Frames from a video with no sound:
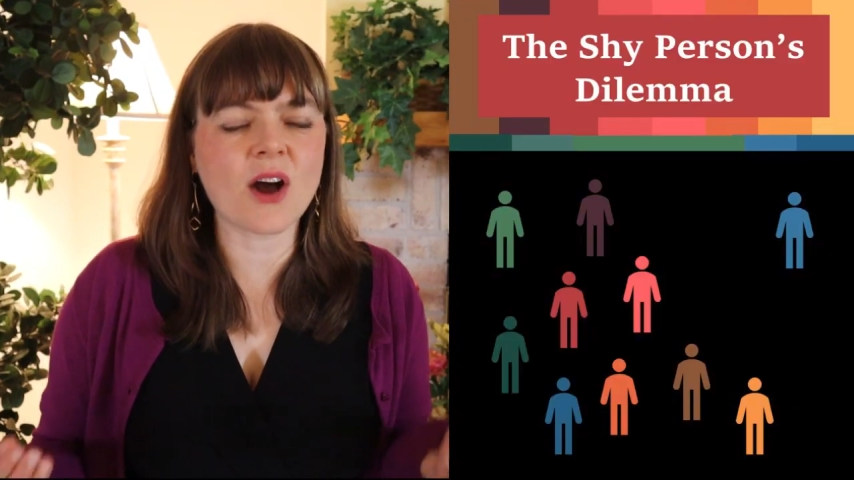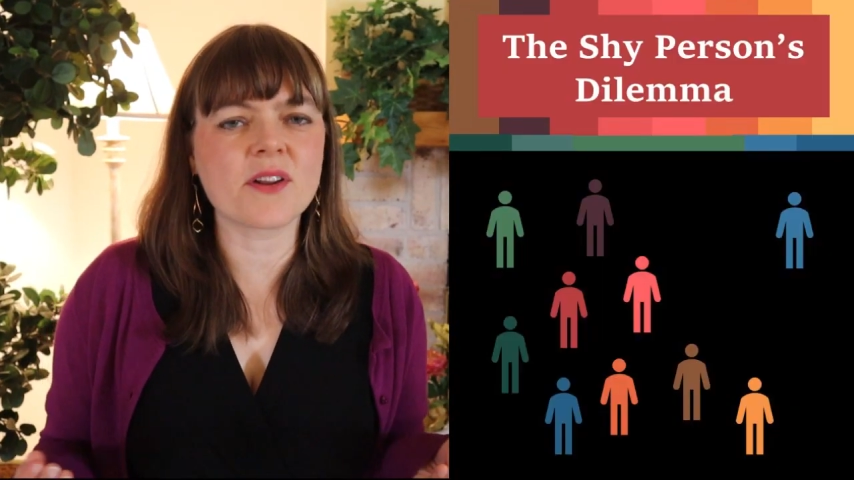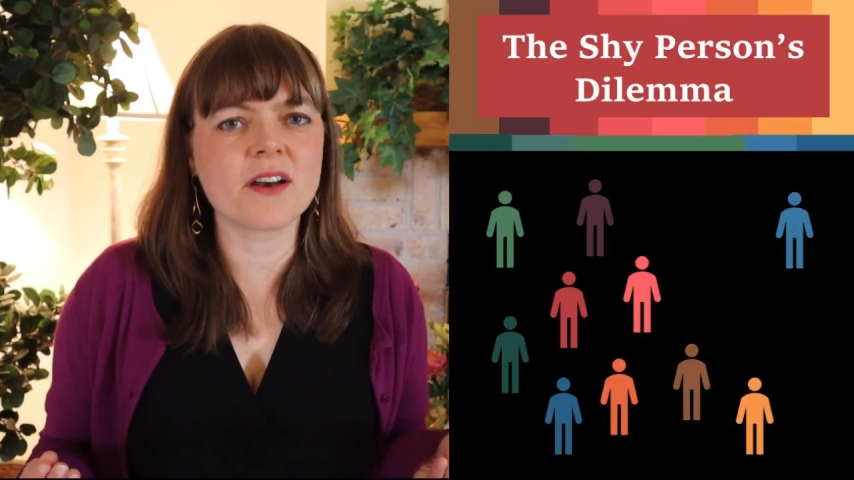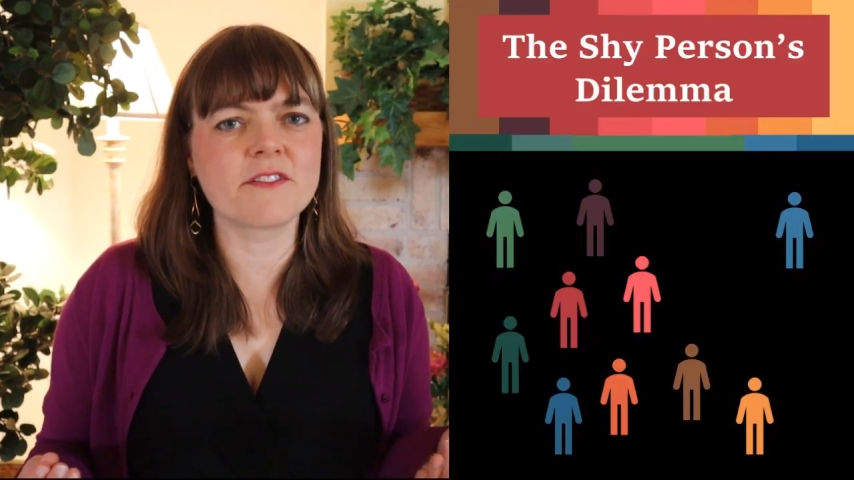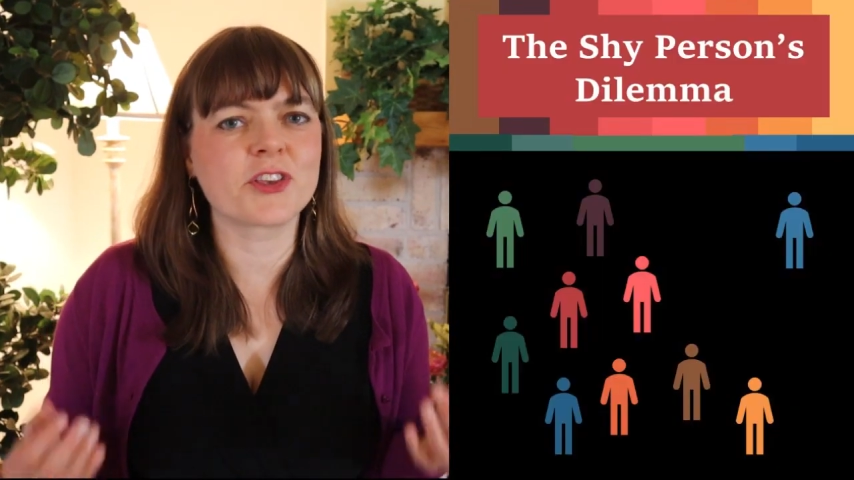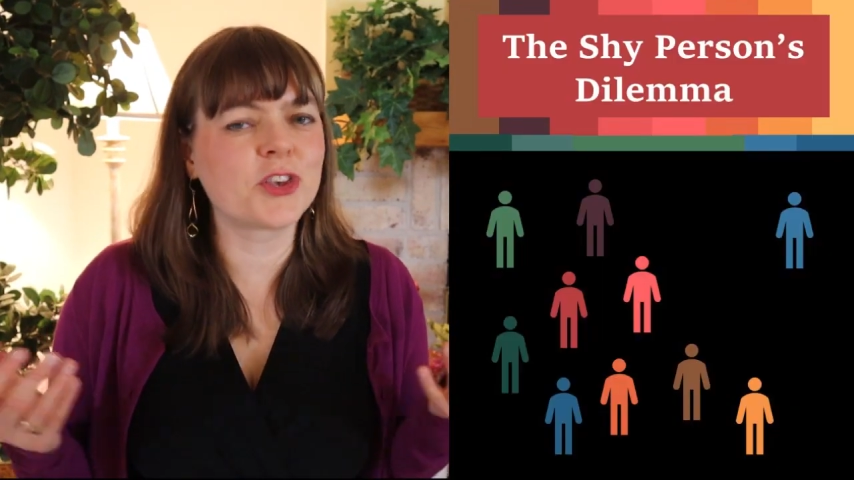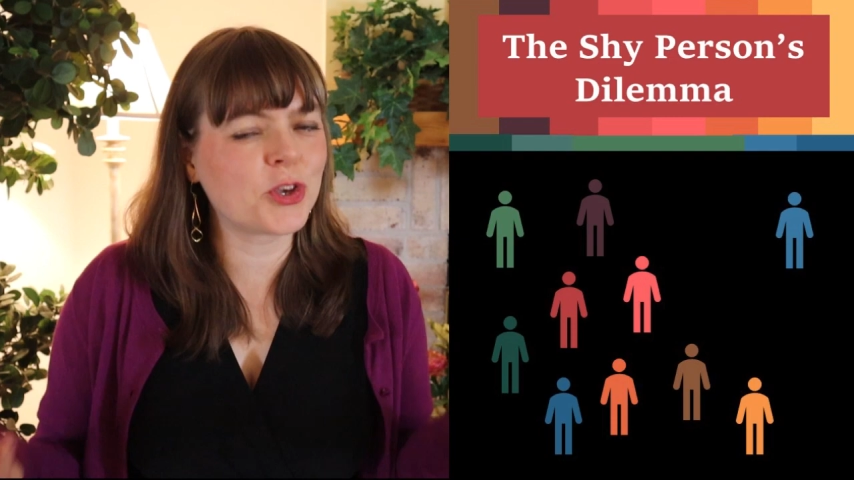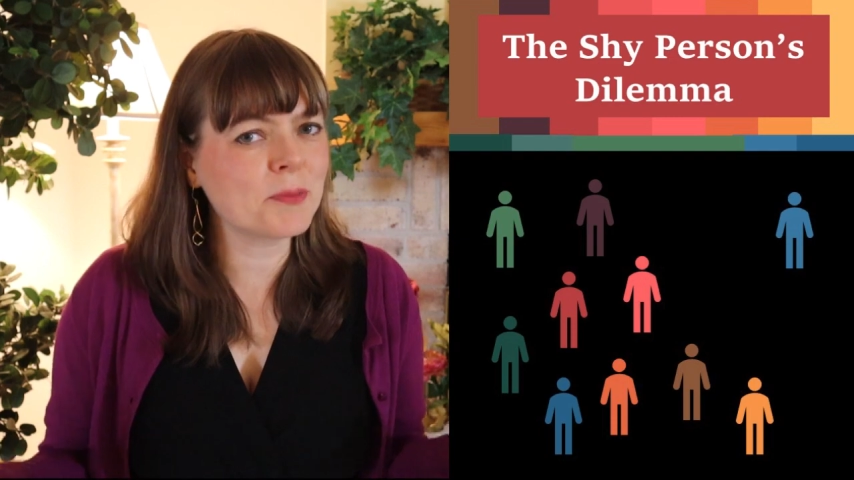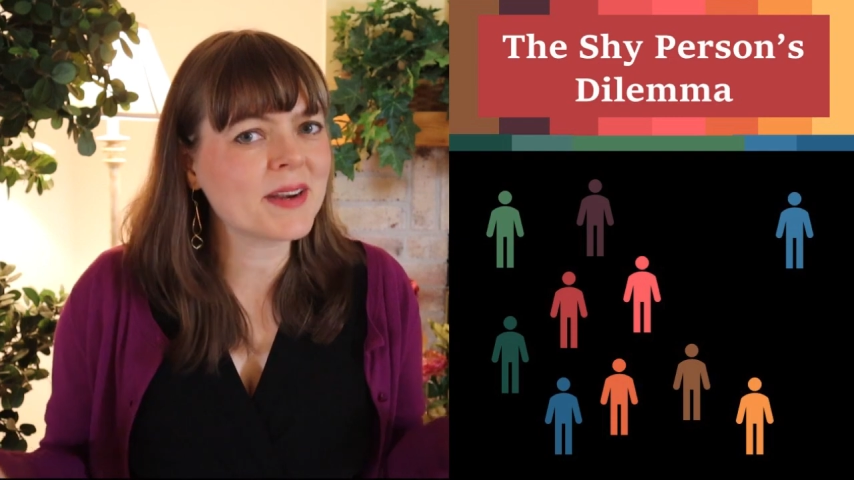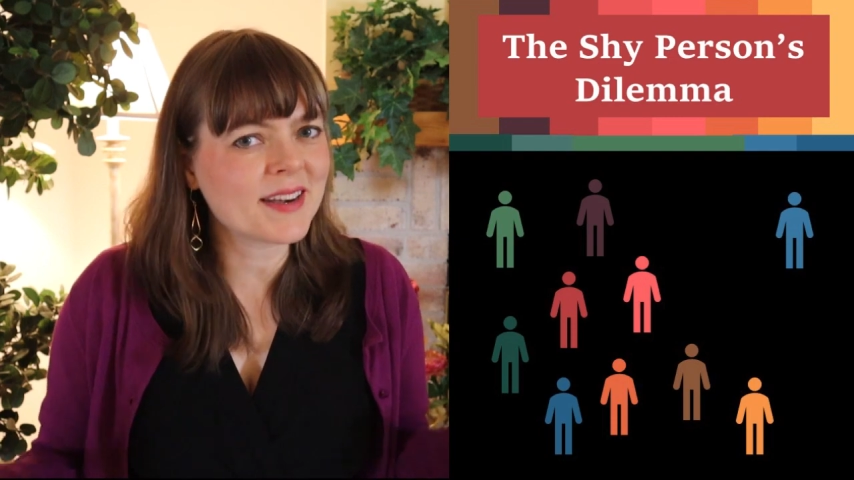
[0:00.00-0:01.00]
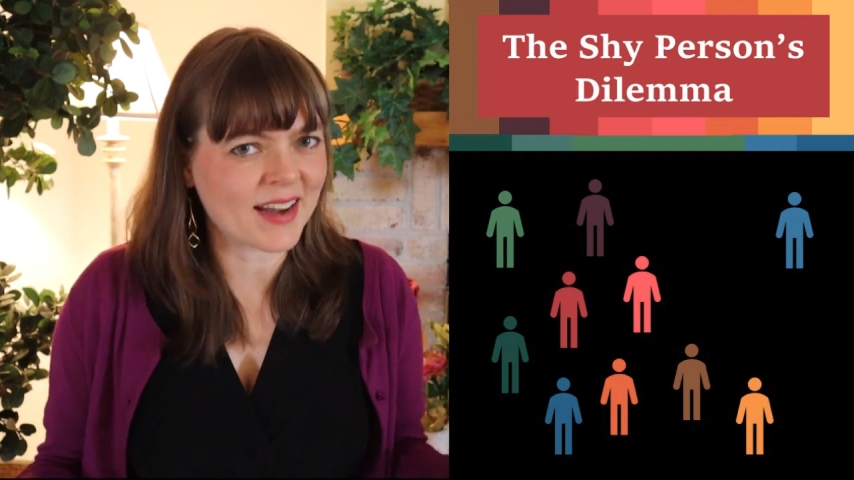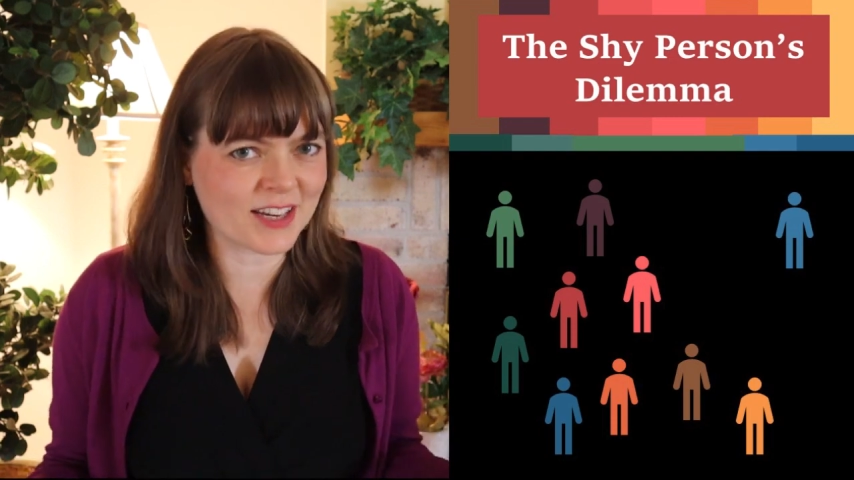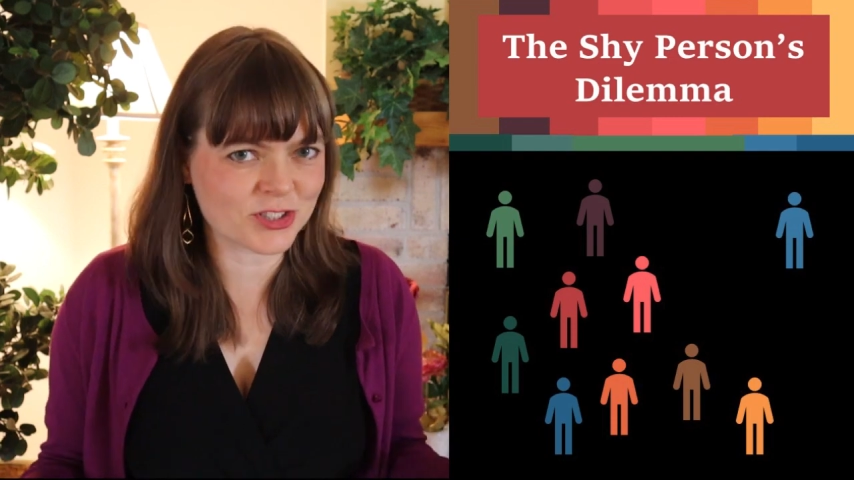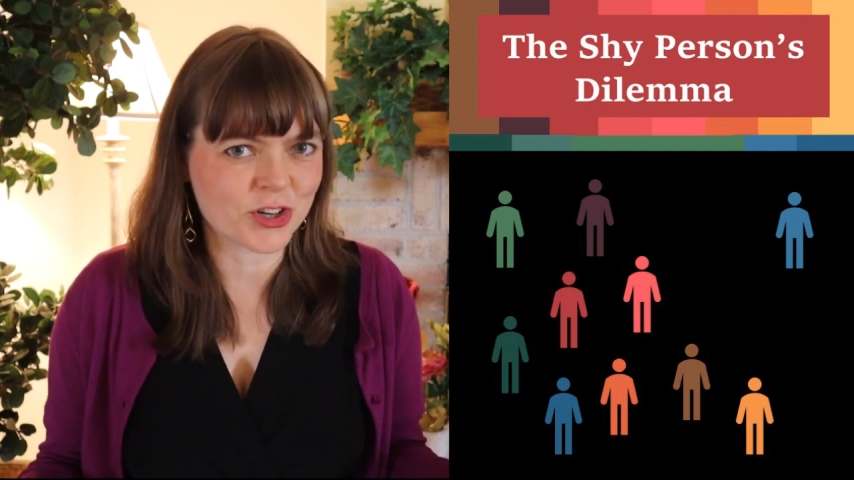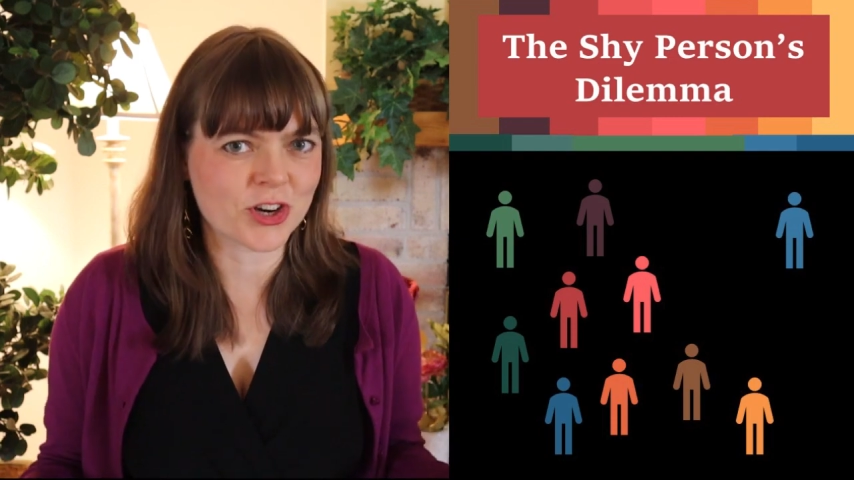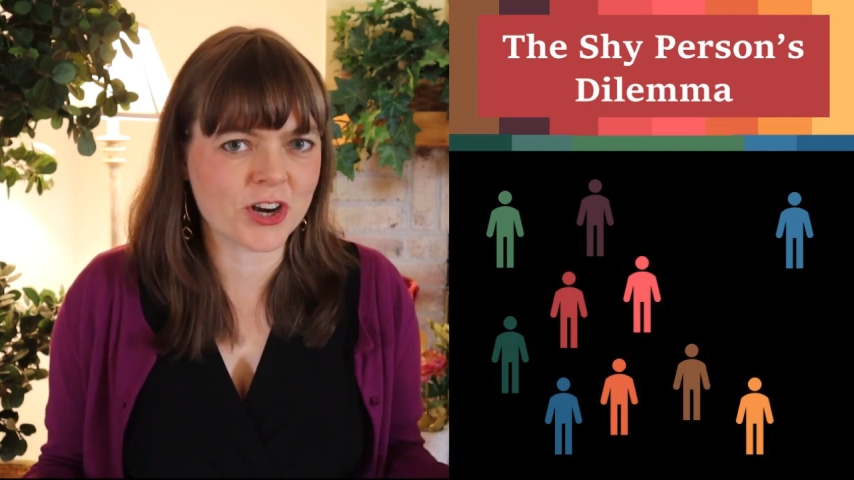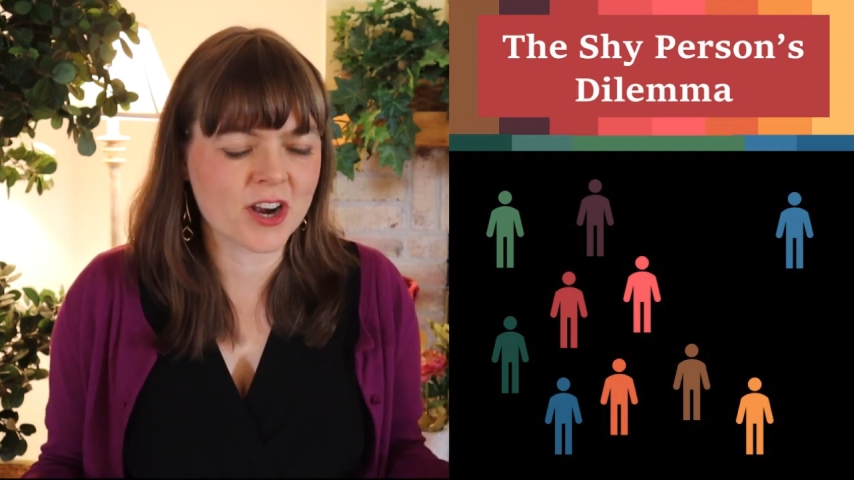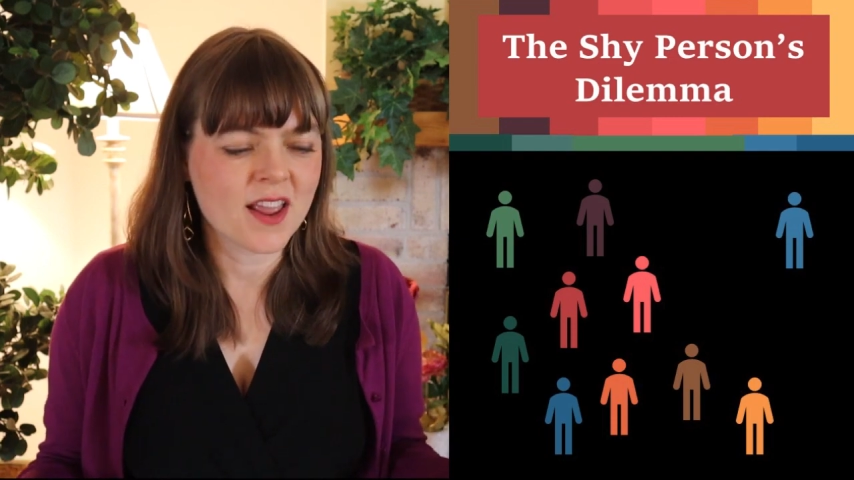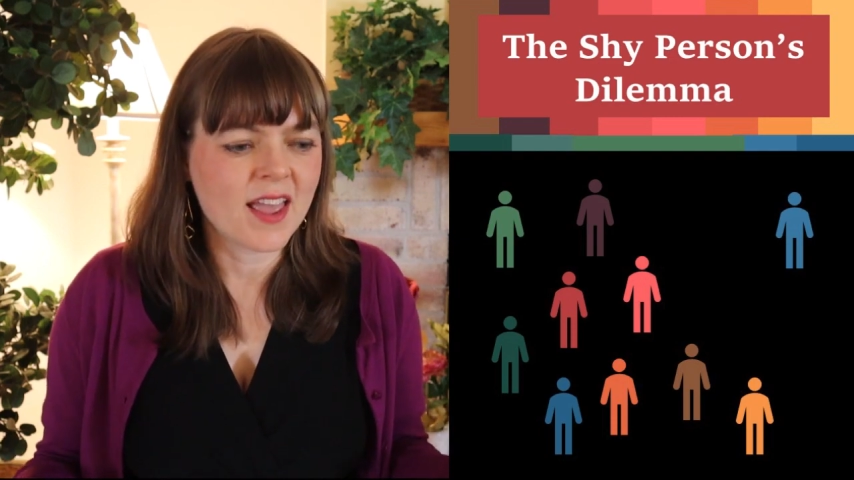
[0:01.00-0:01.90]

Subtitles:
out of human nature